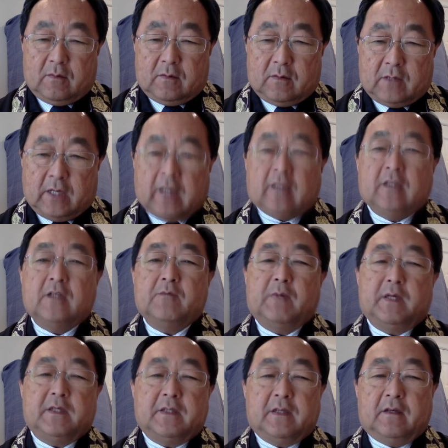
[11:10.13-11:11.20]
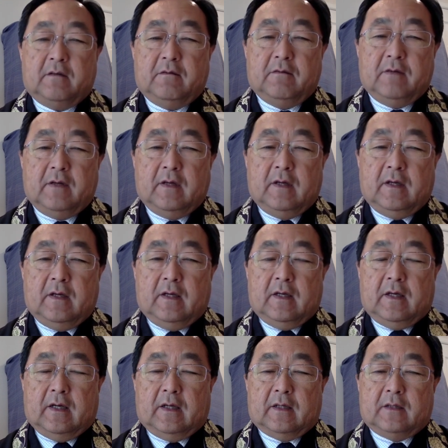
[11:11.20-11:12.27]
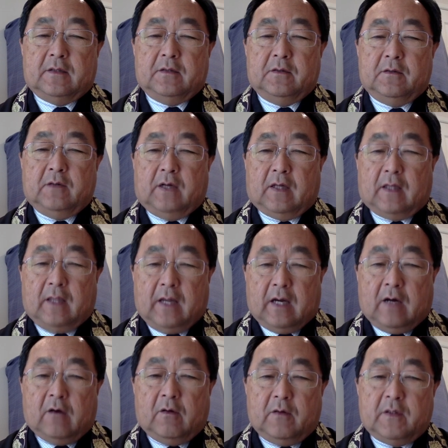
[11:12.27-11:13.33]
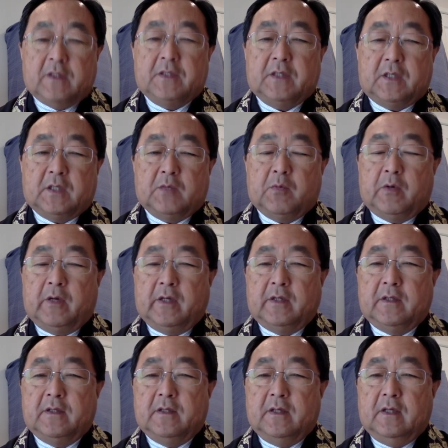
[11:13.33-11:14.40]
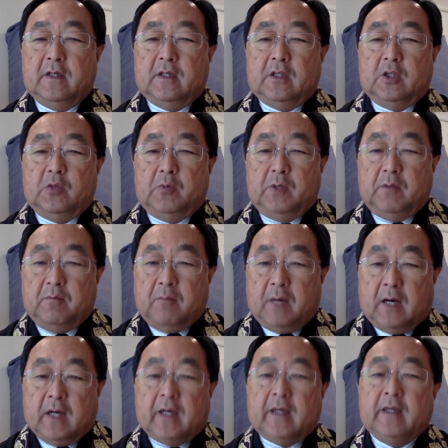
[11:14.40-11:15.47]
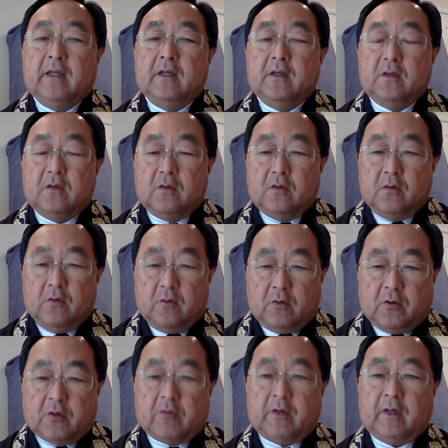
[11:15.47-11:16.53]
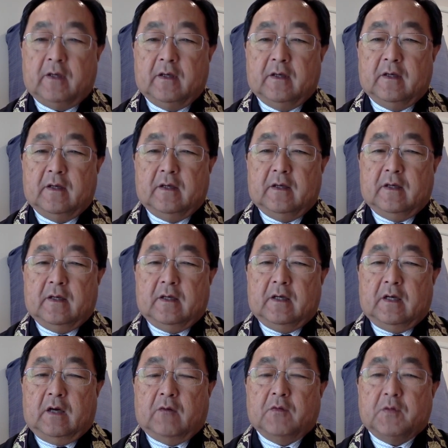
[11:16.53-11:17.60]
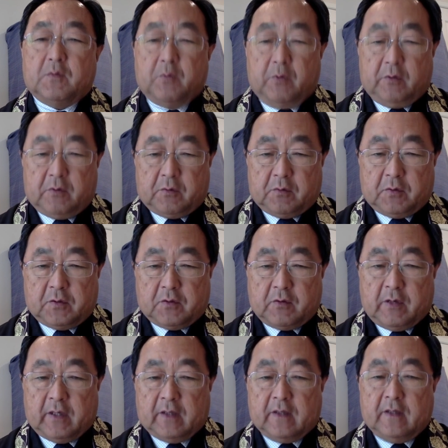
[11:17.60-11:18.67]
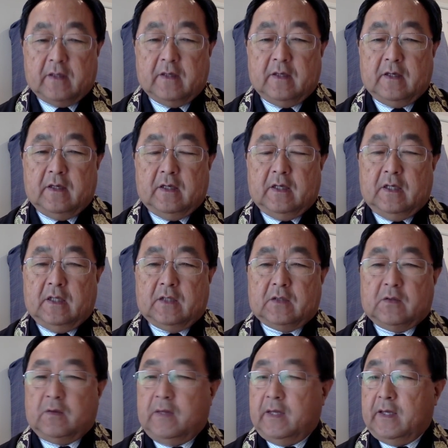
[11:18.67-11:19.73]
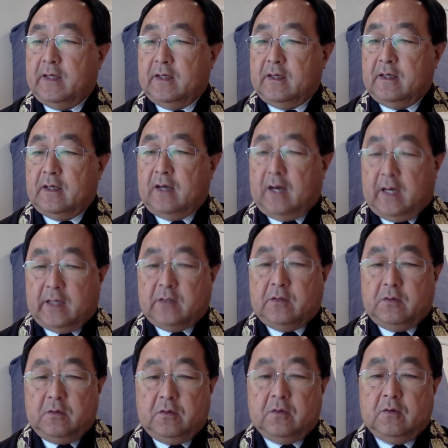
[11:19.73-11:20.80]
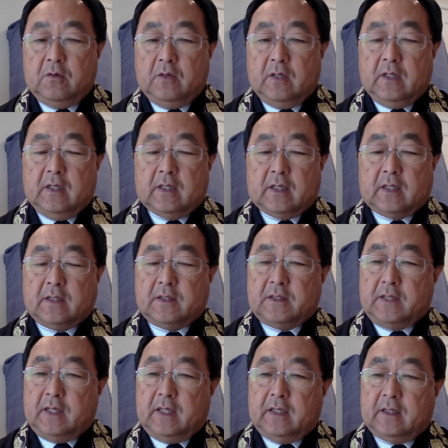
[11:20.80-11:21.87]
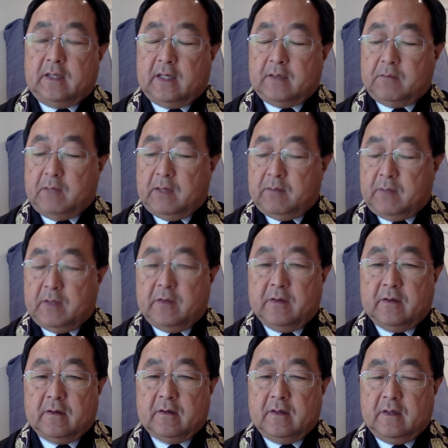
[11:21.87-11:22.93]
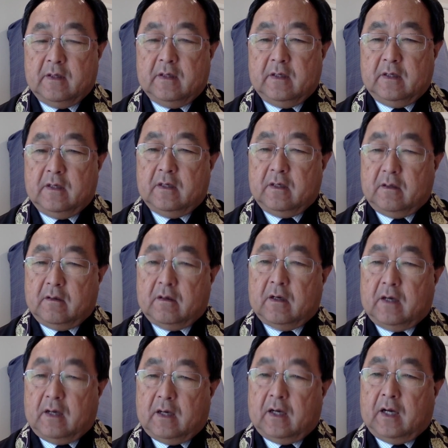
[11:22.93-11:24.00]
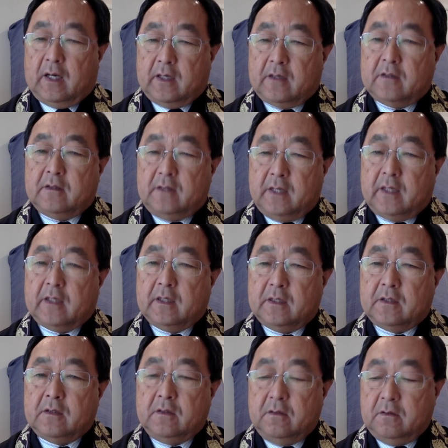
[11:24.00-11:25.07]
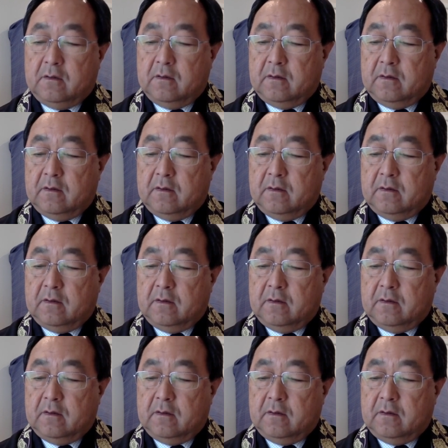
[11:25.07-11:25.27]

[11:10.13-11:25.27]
challenge myself to allow this experience to be my nurturing of spiritual strength so that I too can say, like my mother, I could take it too.